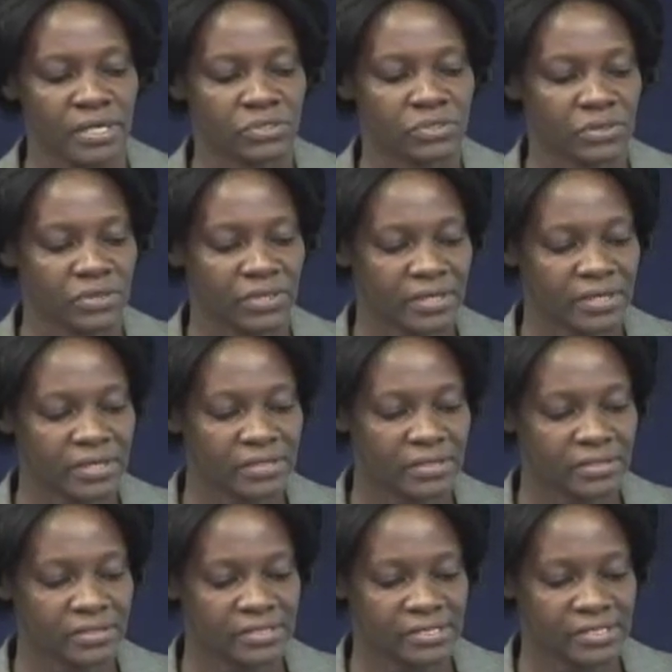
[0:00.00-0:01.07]
So
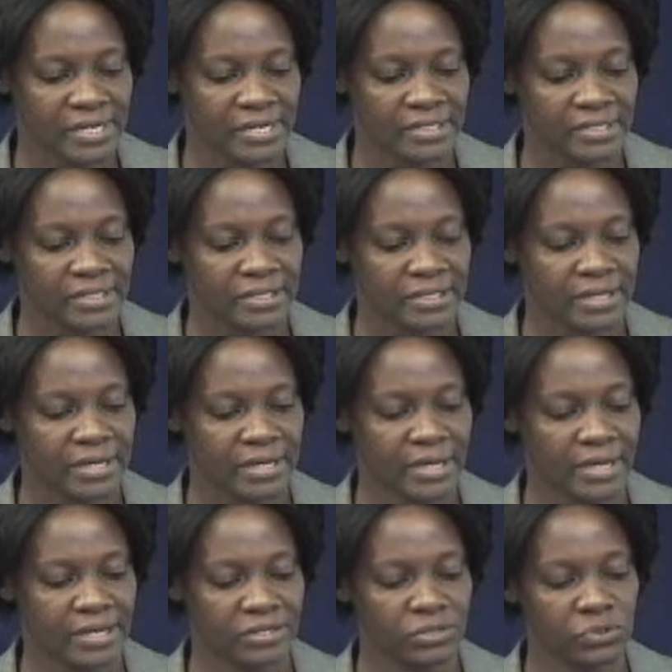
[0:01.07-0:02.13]
the study,
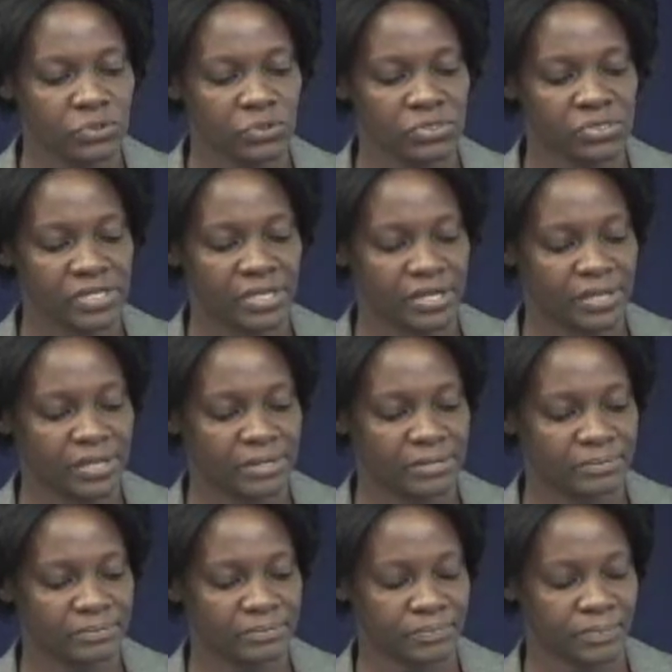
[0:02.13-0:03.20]
I use
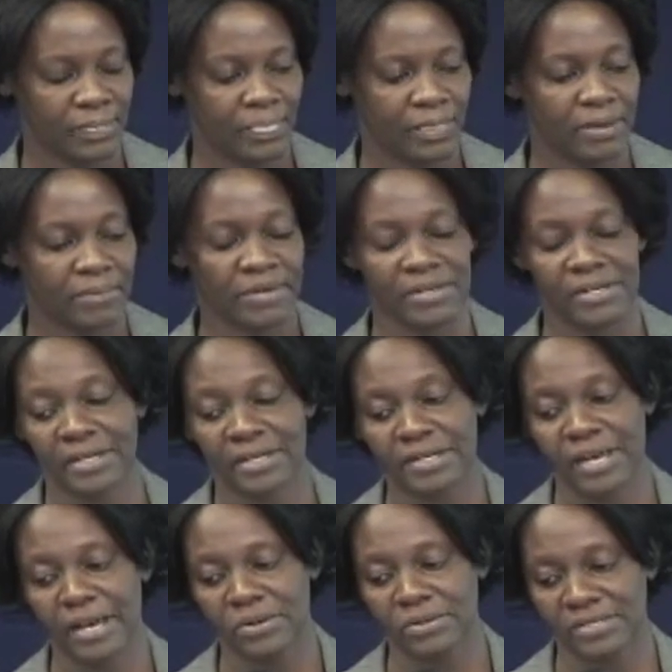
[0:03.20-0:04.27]
American
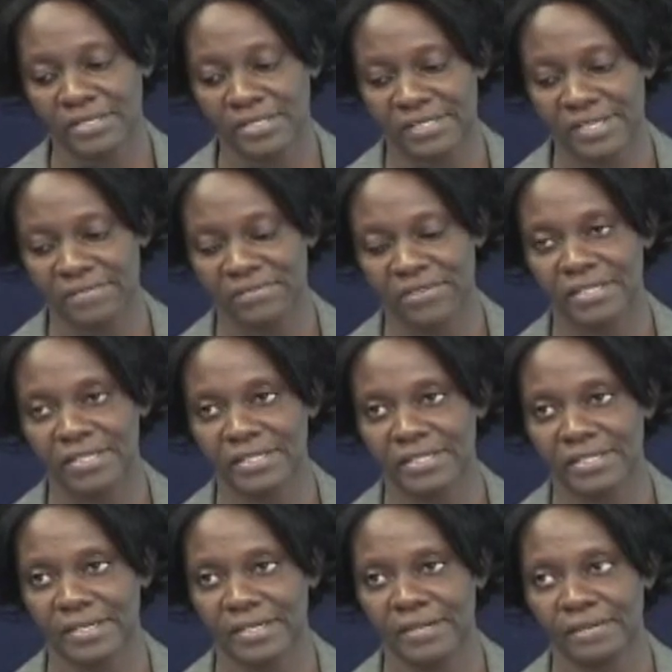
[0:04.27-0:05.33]
Housing Survey
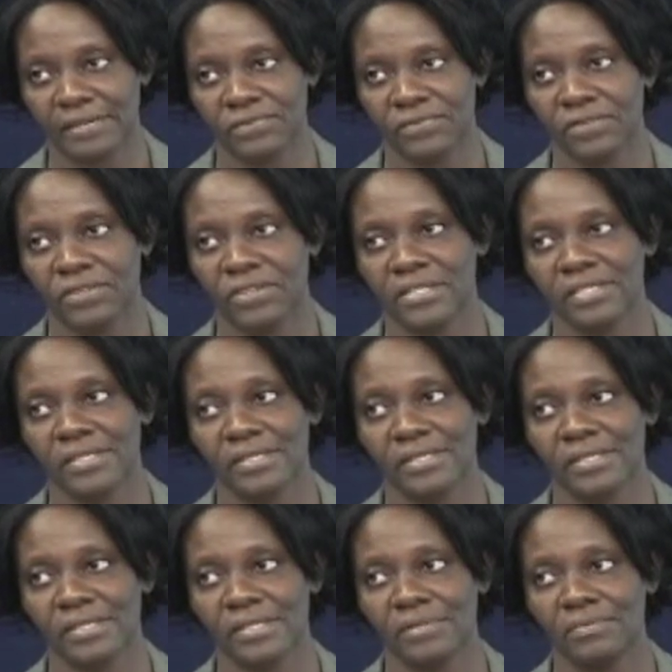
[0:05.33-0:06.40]
data for the
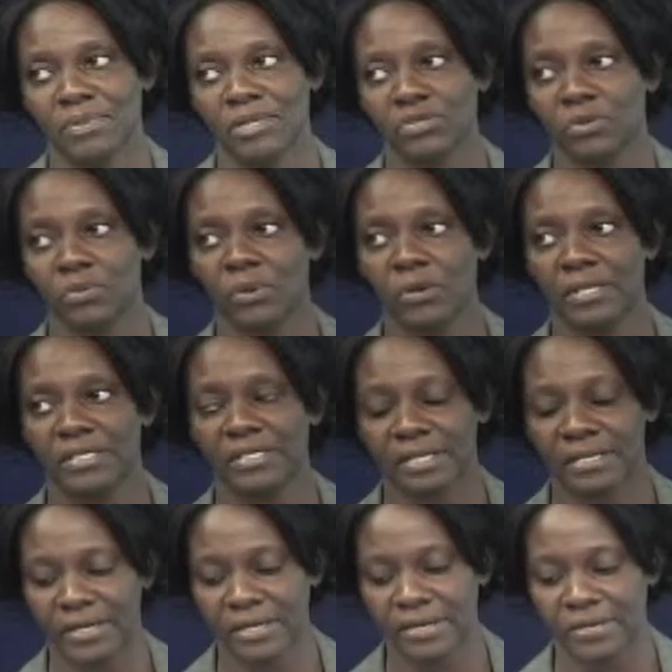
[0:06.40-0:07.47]
DC
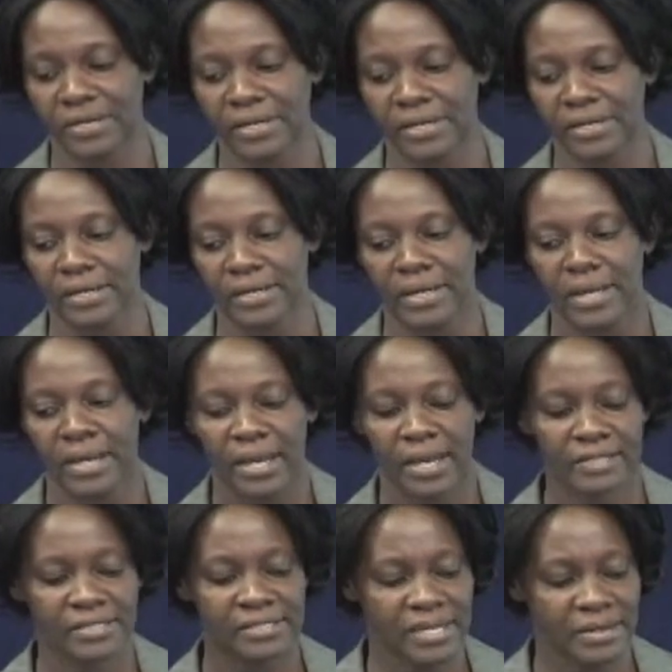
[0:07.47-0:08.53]
metropolitan area,
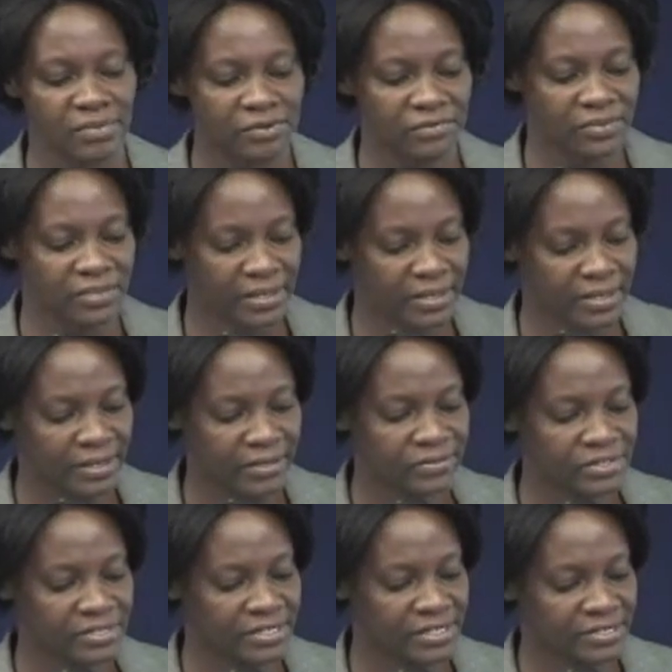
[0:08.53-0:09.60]
and some of the
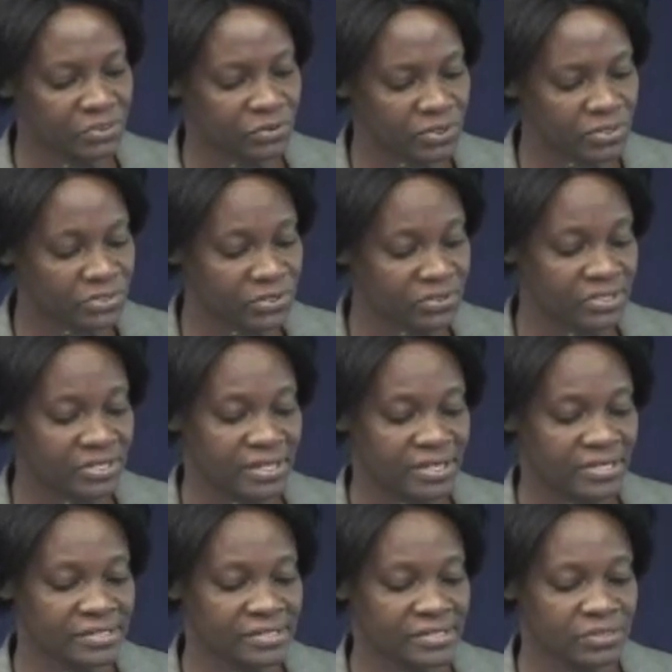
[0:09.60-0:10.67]
research questions that
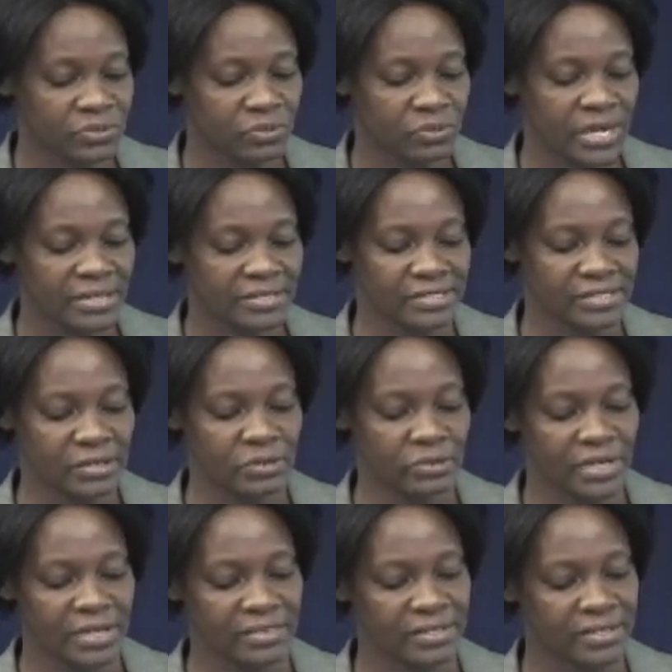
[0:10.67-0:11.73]
I seek to answer
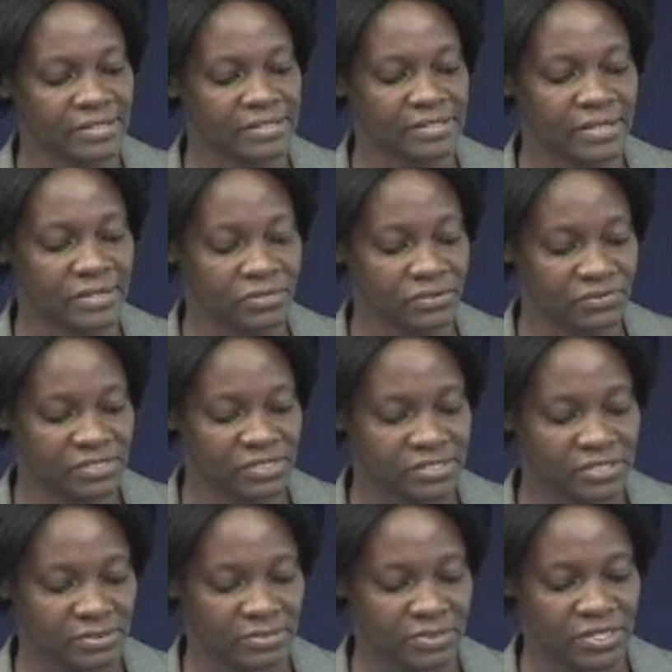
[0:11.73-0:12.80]
look at the extent of
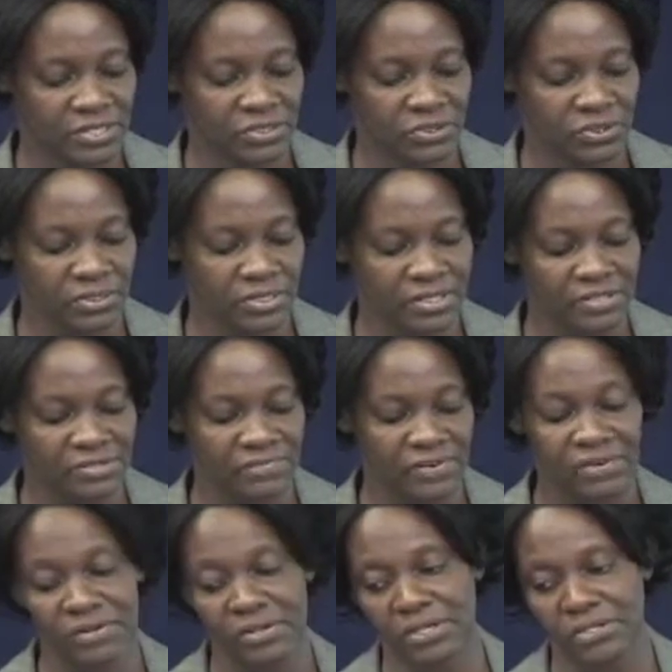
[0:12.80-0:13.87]
discrimination, its
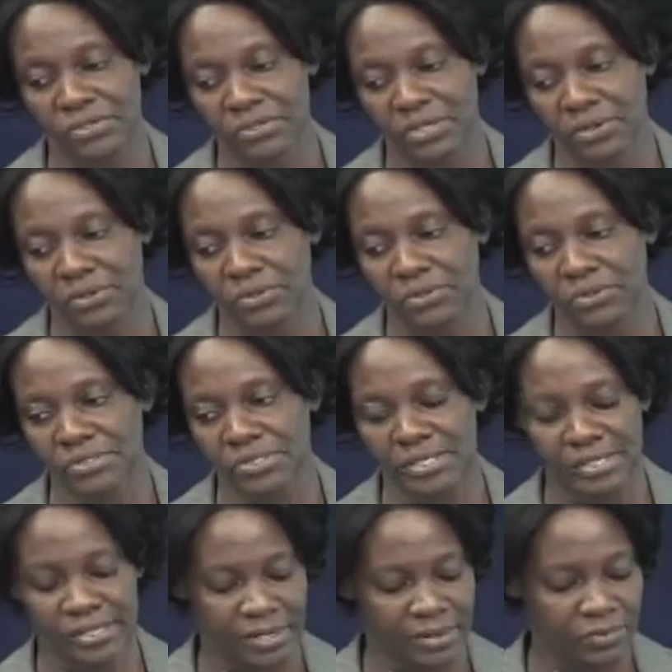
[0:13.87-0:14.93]
variation across
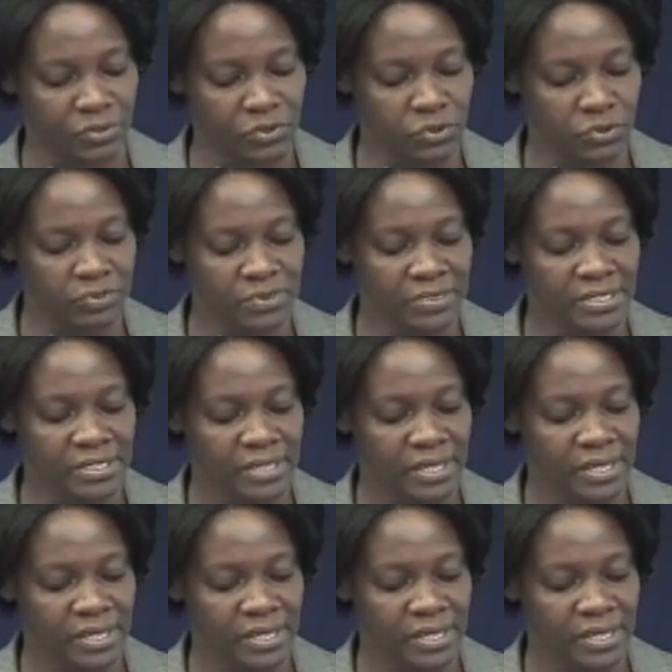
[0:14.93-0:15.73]
income groups,